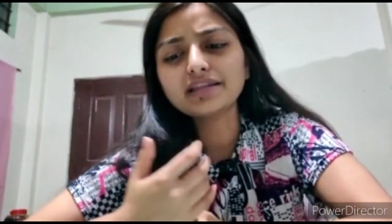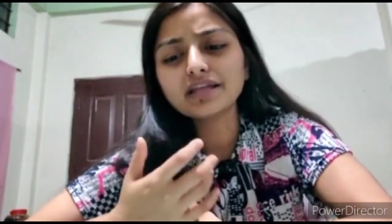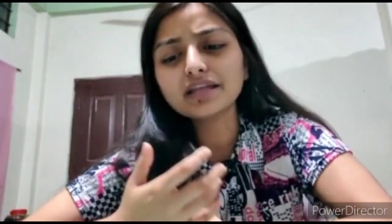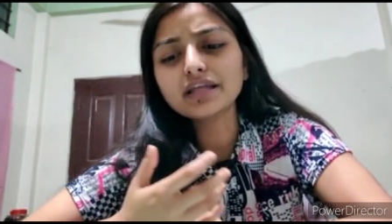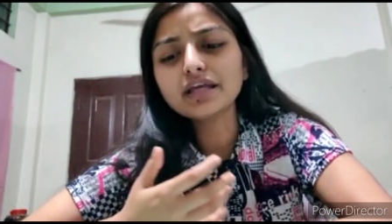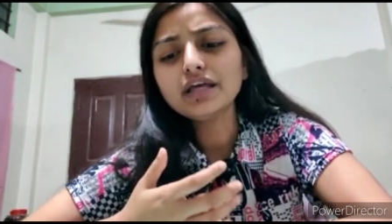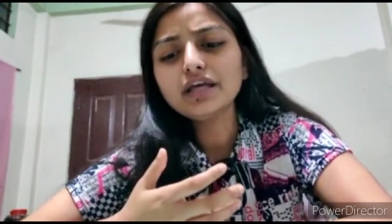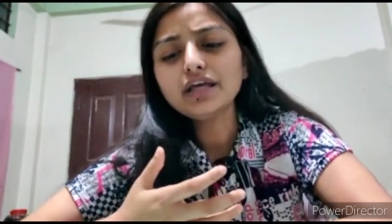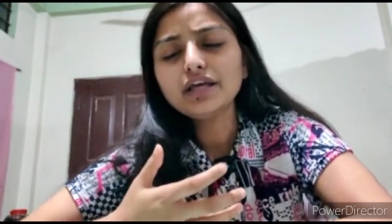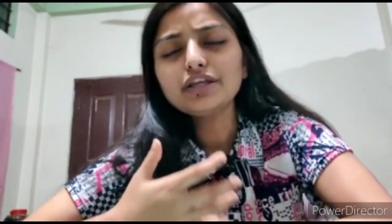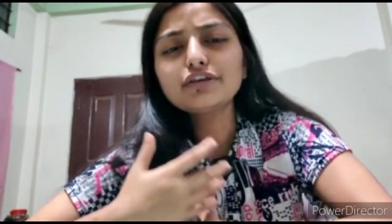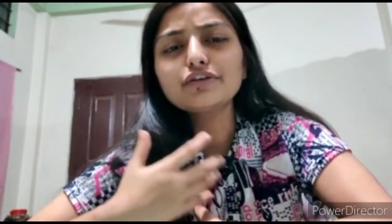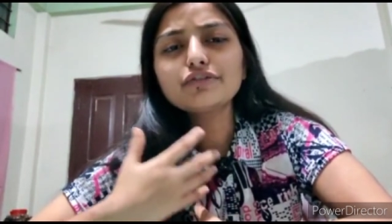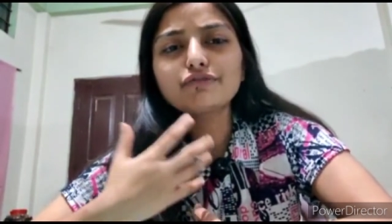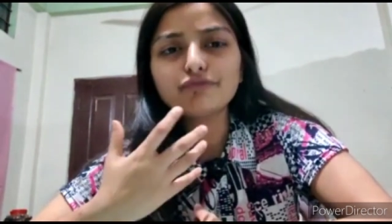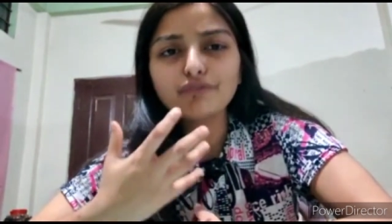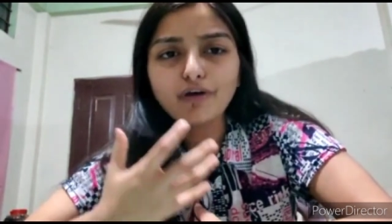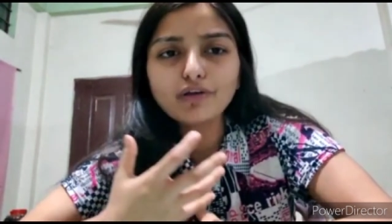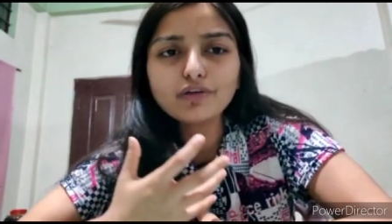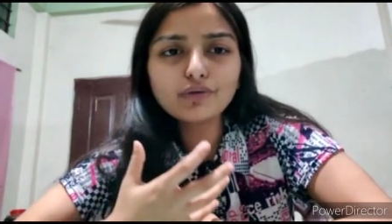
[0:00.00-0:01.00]
And then you
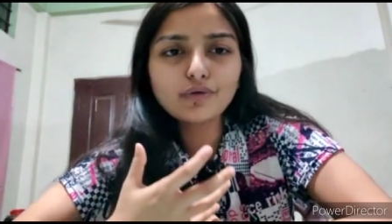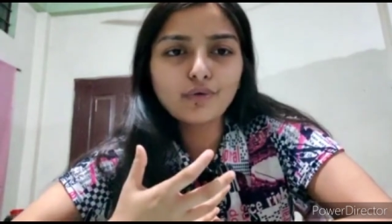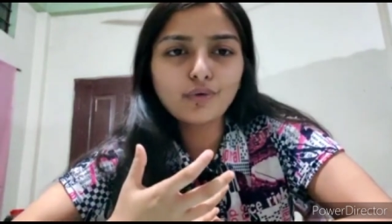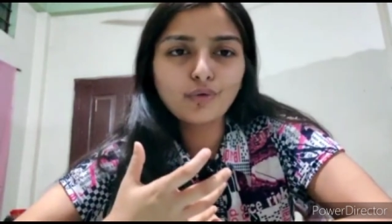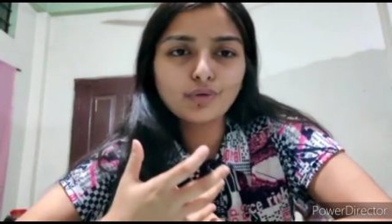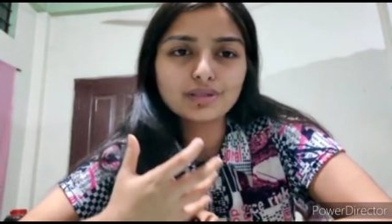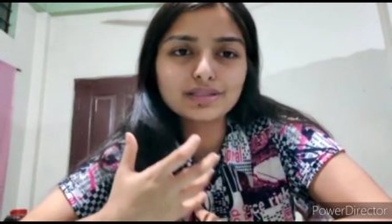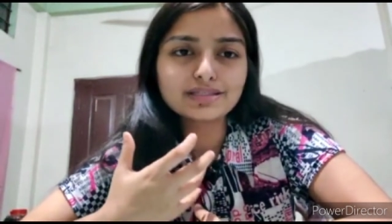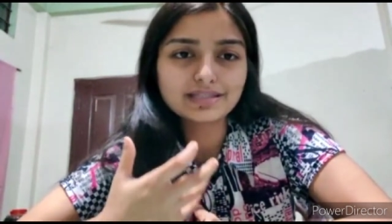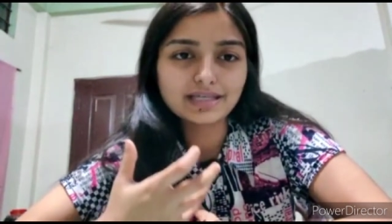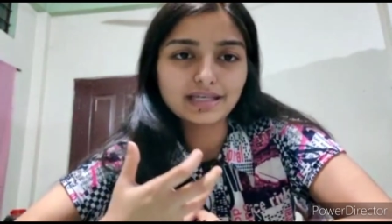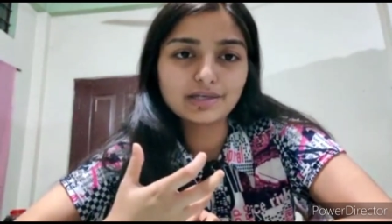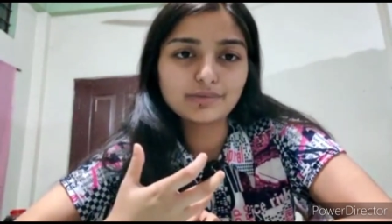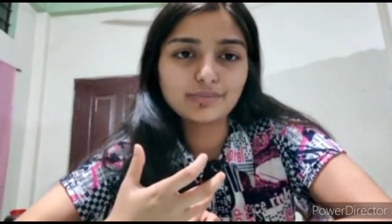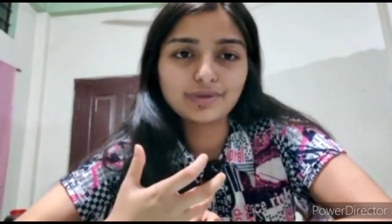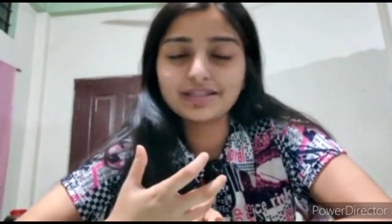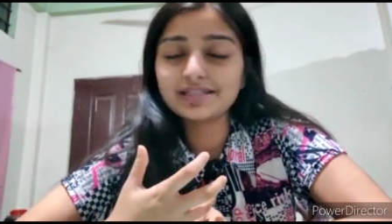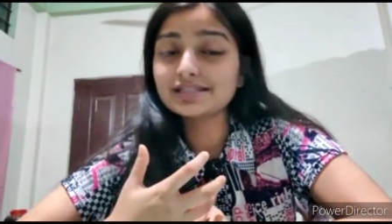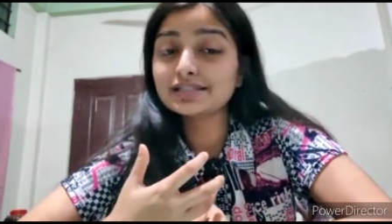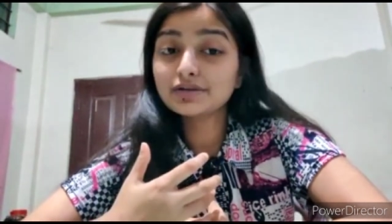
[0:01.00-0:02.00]
follow all these
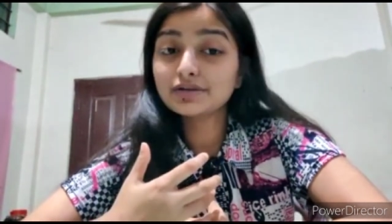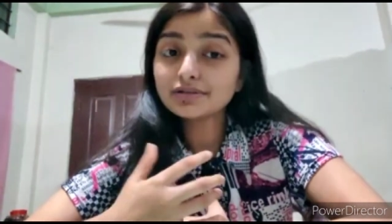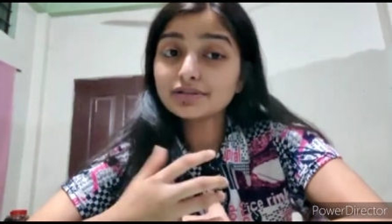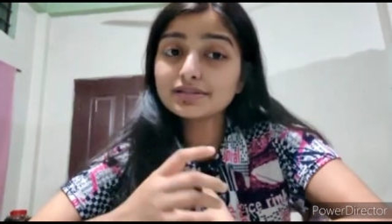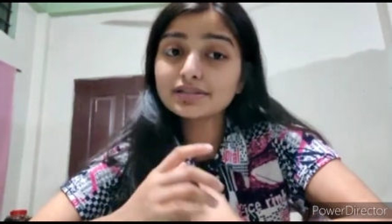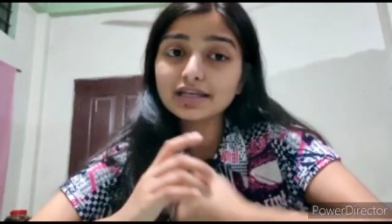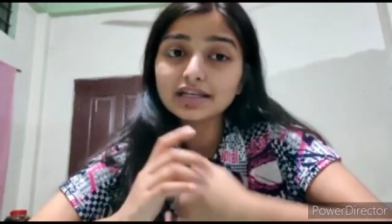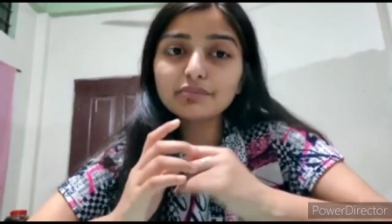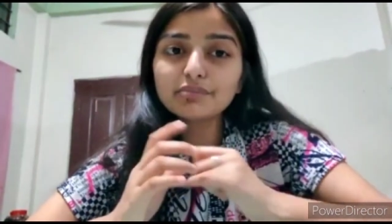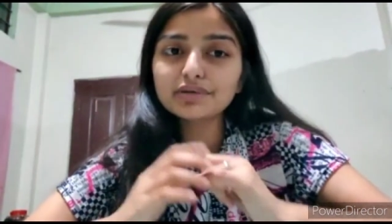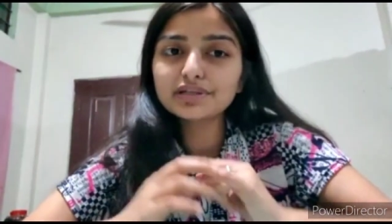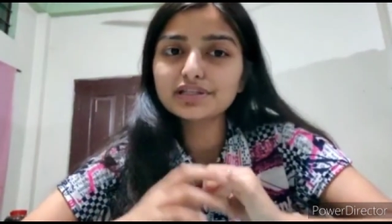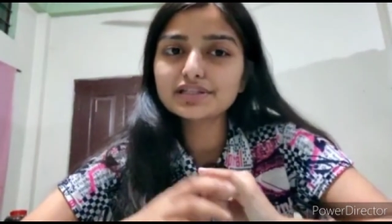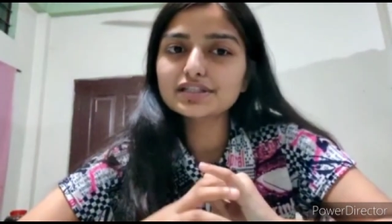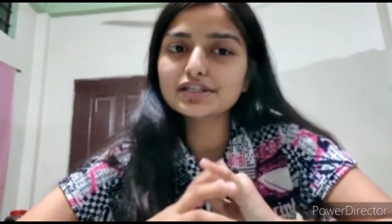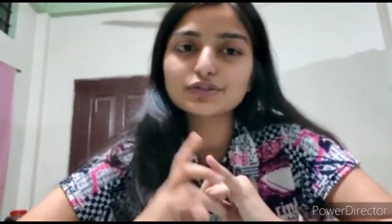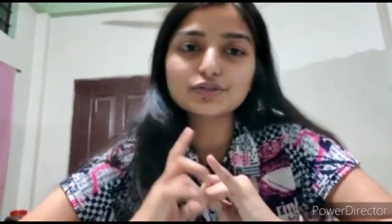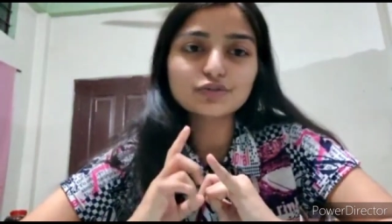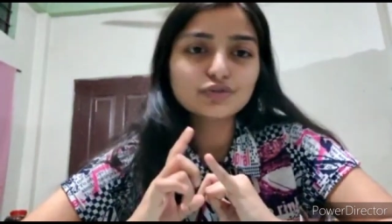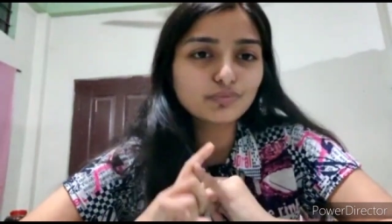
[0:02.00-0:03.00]
celebrities. Now,
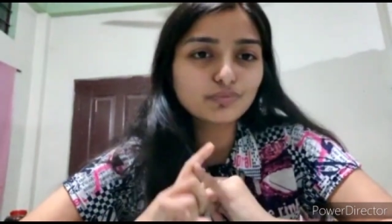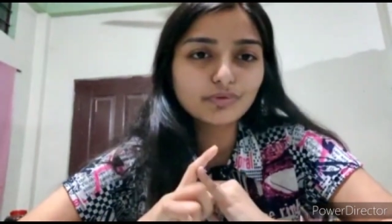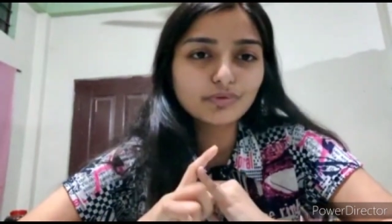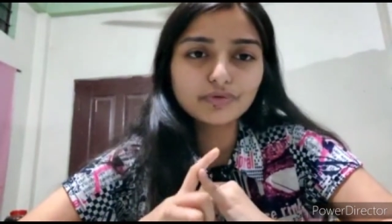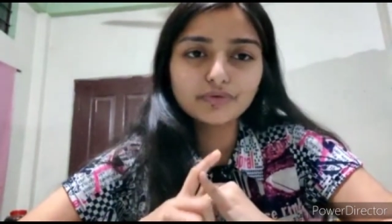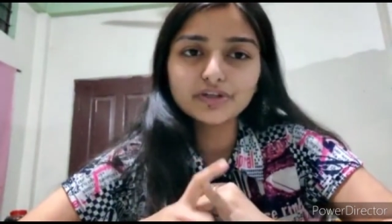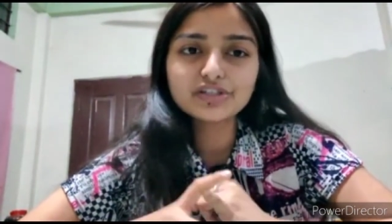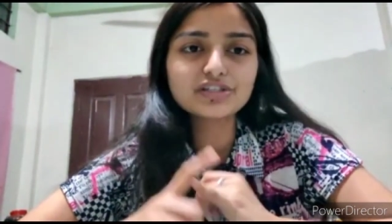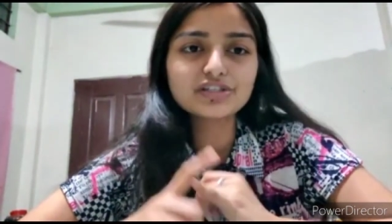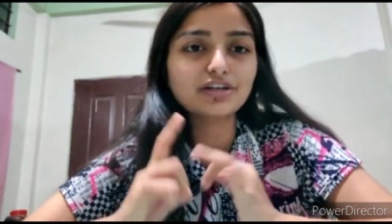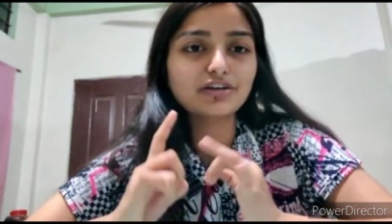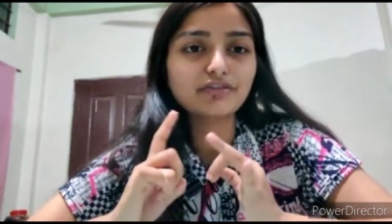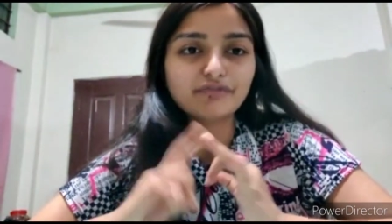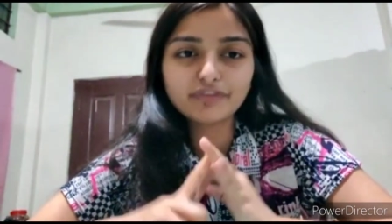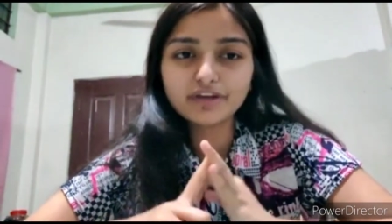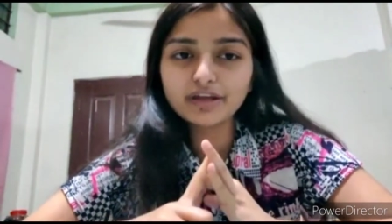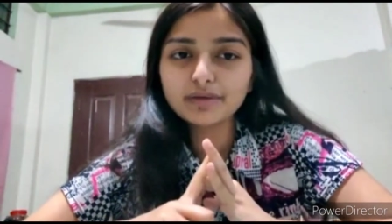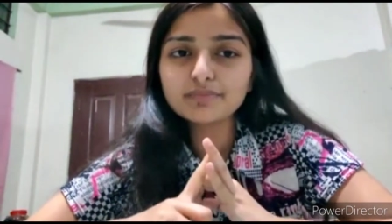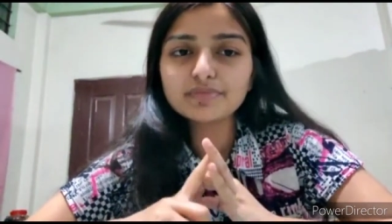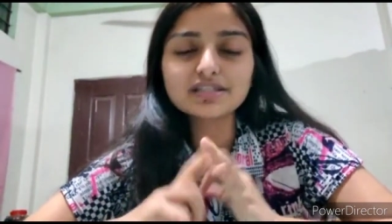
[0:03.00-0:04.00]
celebrities are super rich,
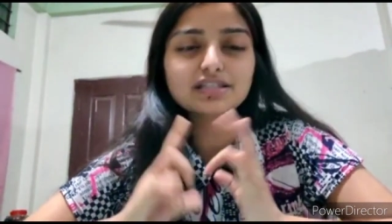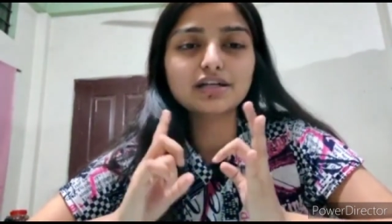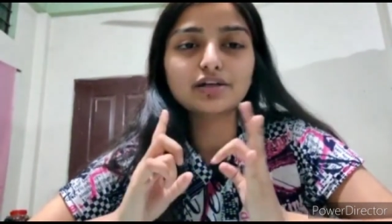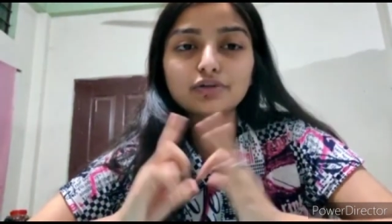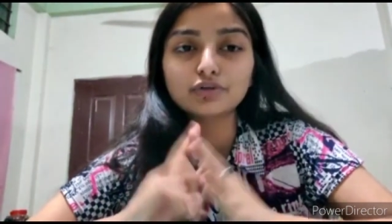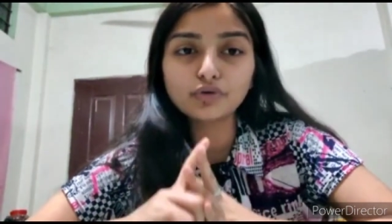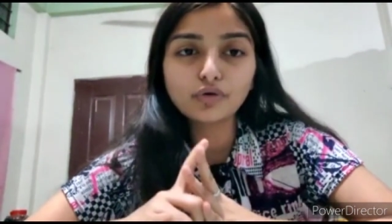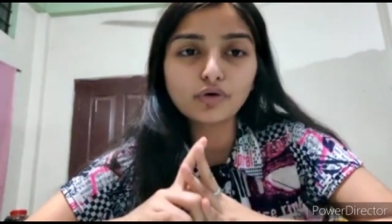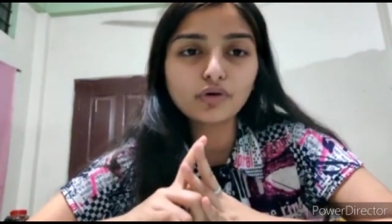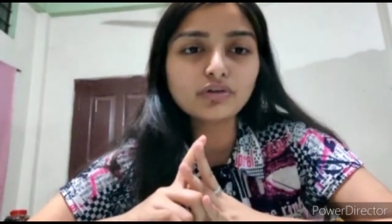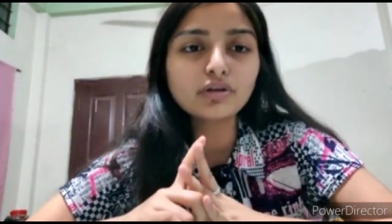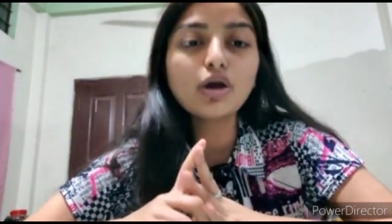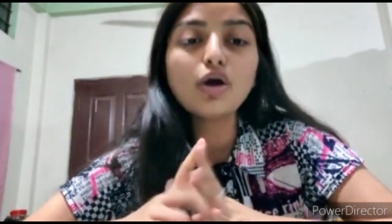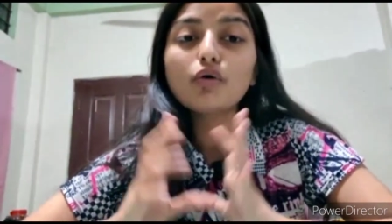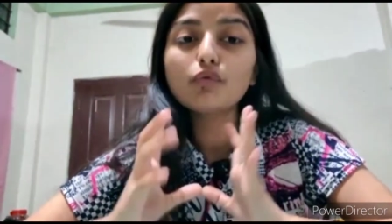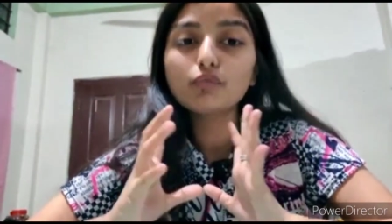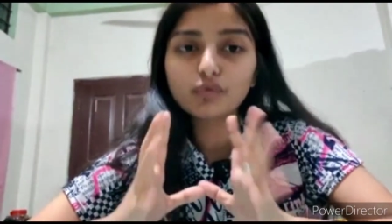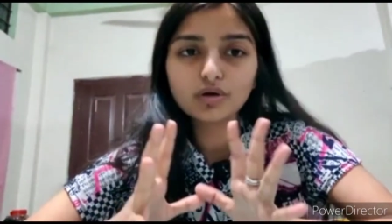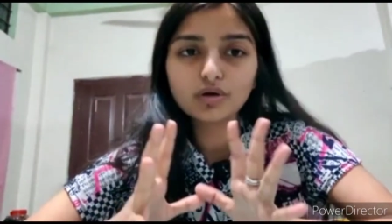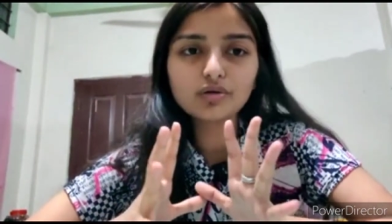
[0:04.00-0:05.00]
they're famous, they're
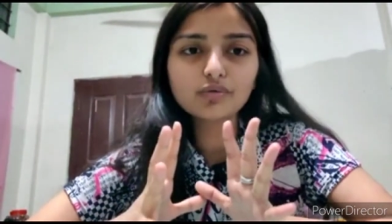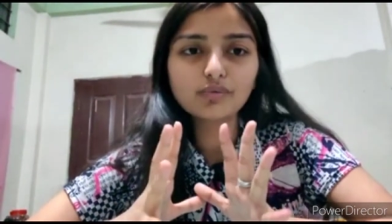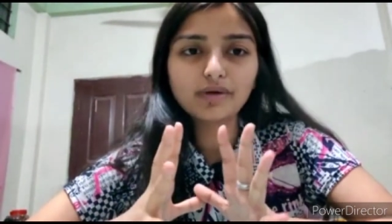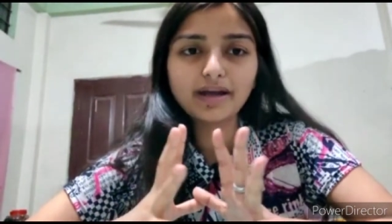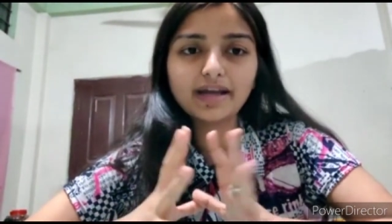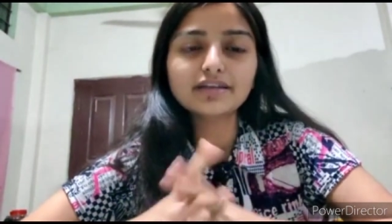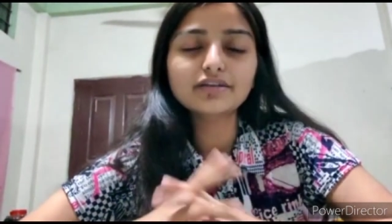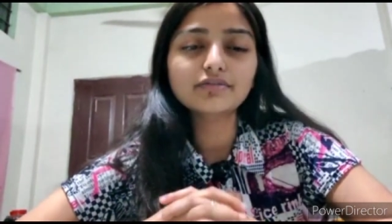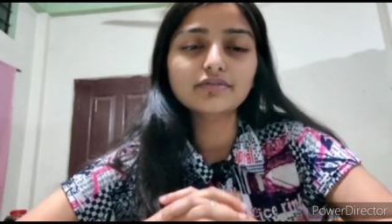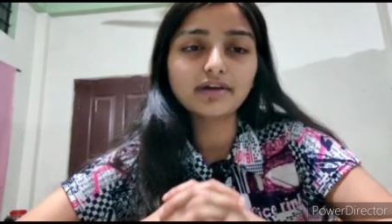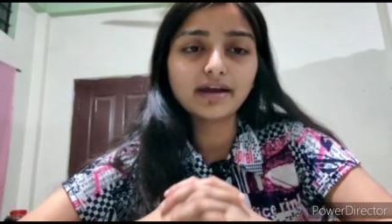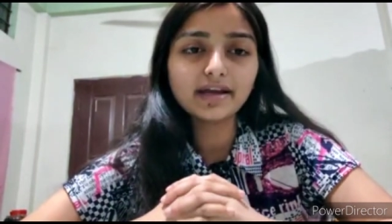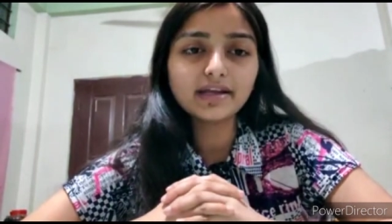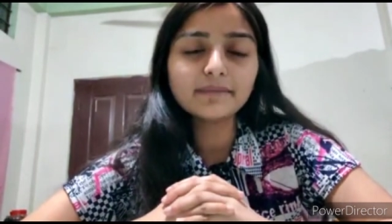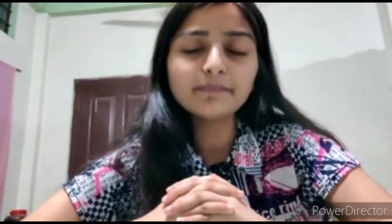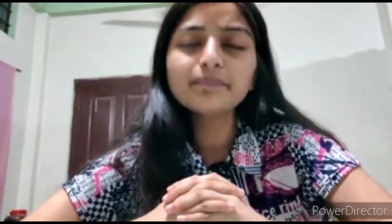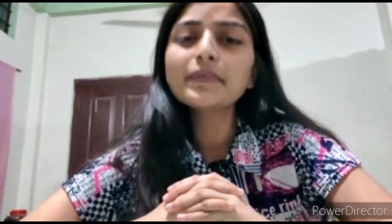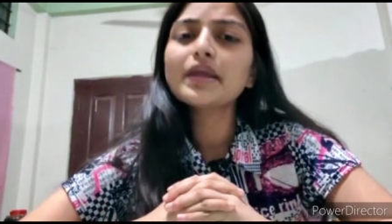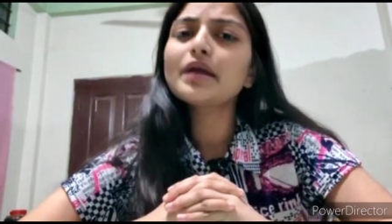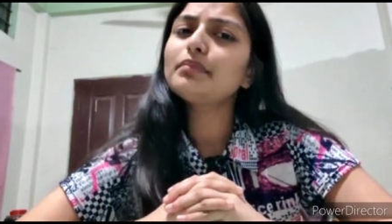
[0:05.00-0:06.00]
known worldwide,
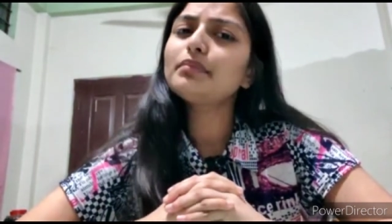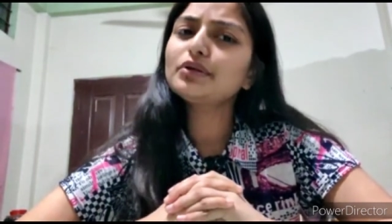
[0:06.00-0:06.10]
right?